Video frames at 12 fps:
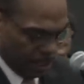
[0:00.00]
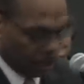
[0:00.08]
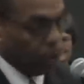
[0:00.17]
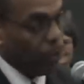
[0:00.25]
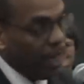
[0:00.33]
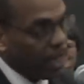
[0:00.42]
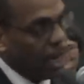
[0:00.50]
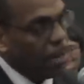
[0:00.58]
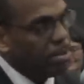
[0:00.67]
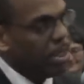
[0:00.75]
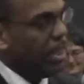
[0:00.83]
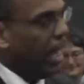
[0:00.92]
So we
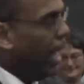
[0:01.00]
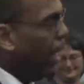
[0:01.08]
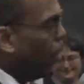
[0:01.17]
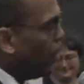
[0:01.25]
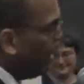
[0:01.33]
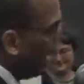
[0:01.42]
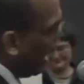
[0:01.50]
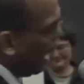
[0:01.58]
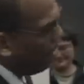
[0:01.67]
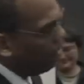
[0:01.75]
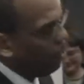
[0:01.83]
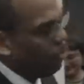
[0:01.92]
come today on
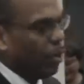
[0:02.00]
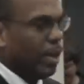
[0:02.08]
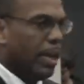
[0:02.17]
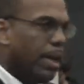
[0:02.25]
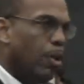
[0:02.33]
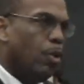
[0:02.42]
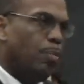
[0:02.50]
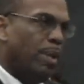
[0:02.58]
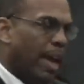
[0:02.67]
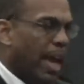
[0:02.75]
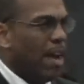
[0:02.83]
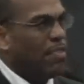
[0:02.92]
behalf of One Hill,
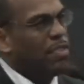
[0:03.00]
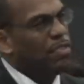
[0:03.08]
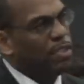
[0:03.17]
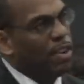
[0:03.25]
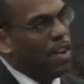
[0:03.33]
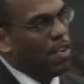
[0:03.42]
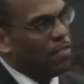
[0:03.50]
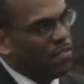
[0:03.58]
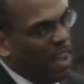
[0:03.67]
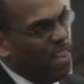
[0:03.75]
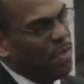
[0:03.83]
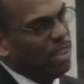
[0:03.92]
behalf of the
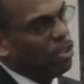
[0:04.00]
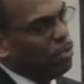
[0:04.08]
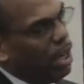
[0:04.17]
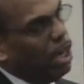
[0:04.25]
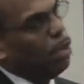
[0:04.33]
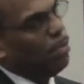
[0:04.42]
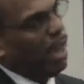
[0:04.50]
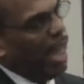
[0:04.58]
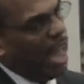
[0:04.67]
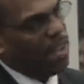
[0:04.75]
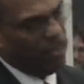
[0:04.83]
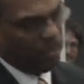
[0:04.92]
faith-based community, on
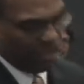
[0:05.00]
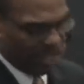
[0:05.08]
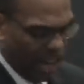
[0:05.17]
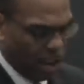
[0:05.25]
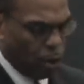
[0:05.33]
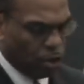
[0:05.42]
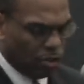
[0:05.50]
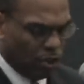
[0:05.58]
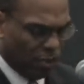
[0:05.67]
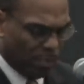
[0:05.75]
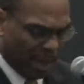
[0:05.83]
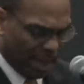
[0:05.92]
behalf of stakeholders
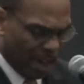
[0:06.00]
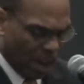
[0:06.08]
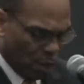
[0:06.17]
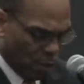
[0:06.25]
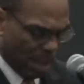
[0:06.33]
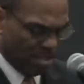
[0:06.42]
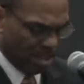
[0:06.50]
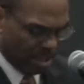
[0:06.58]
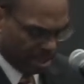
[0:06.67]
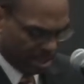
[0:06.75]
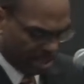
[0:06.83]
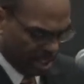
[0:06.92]
who've been
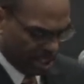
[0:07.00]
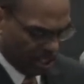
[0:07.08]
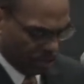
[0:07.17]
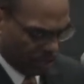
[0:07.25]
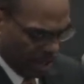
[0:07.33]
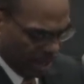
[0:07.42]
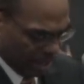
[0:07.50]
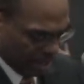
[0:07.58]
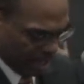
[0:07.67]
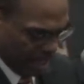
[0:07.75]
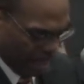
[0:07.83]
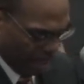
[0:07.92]
residents and citizens to
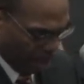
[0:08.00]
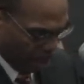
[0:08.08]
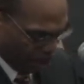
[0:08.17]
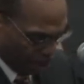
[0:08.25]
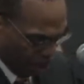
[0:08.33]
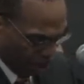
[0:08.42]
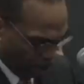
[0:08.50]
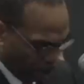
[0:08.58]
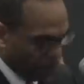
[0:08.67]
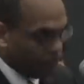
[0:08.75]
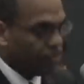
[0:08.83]
say no.